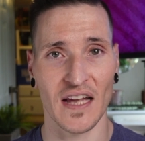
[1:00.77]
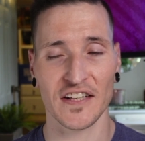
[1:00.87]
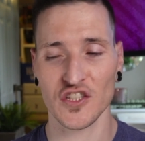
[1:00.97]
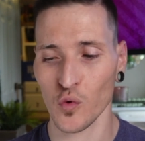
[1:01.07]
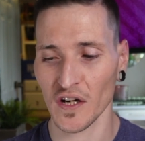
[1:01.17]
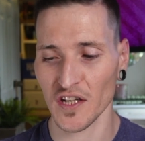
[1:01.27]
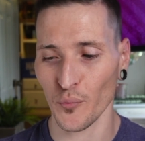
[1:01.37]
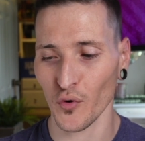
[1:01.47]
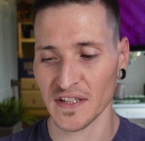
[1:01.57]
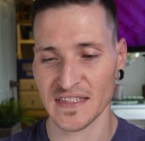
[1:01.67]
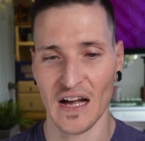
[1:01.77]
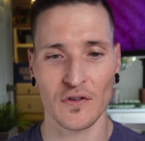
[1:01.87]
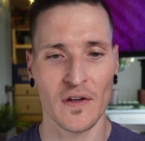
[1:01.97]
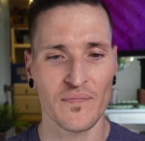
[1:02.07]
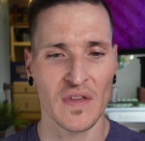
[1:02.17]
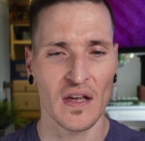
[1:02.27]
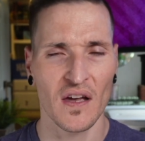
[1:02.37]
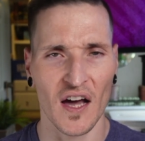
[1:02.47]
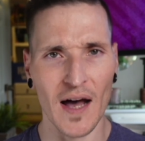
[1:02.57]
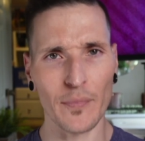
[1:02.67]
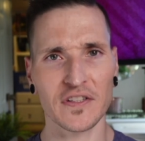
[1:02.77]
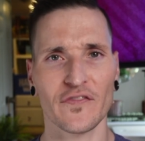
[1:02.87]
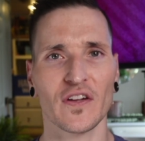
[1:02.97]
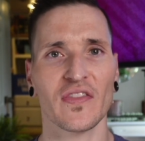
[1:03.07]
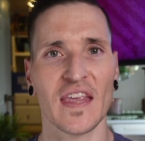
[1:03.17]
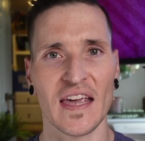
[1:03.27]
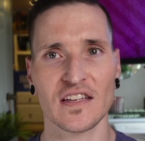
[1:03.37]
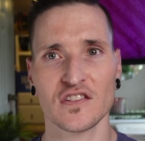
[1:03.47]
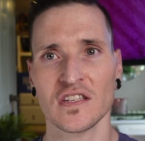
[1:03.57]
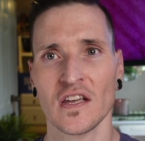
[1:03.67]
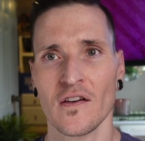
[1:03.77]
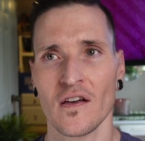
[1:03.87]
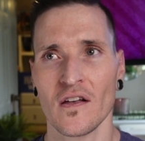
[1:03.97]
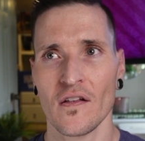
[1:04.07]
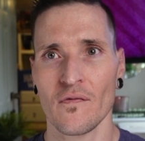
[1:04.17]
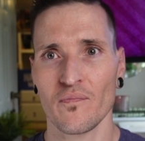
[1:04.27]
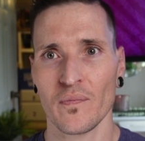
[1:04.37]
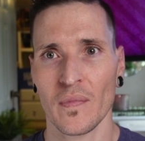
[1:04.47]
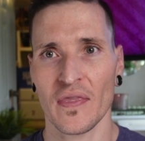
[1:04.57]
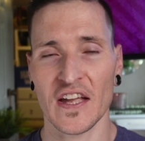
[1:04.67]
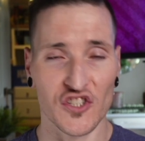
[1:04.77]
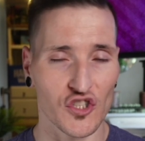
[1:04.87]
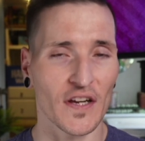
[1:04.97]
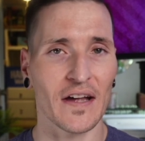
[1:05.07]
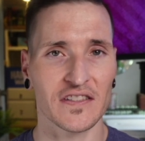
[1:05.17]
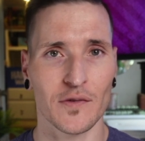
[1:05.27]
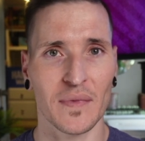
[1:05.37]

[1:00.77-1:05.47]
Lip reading: I just wanted to point out a couple different things that stood out to